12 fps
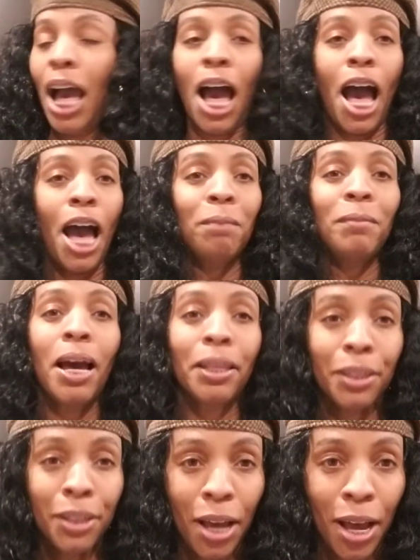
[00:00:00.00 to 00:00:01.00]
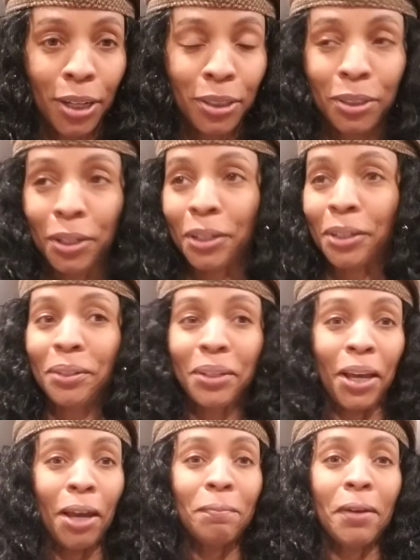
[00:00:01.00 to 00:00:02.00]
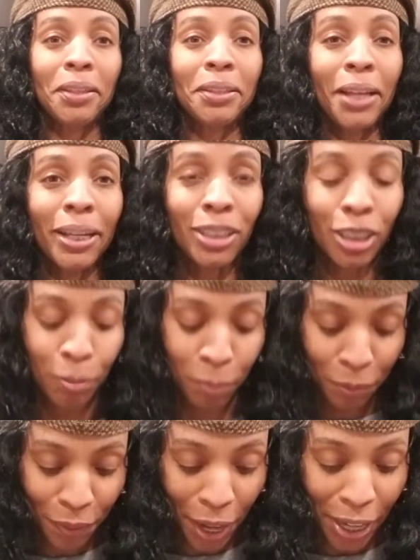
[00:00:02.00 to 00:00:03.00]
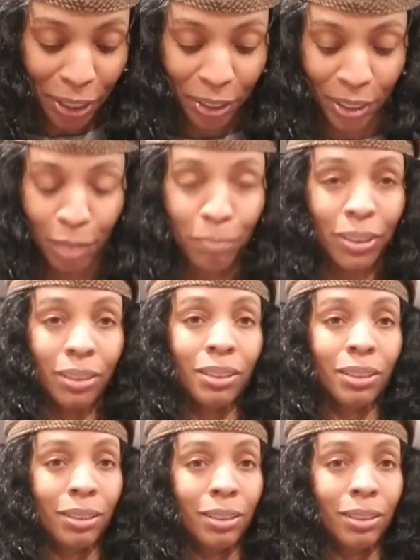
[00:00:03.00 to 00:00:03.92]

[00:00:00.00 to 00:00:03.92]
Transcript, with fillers: I'm not the doctor, okay? I'm not the licensed provider. I'm just,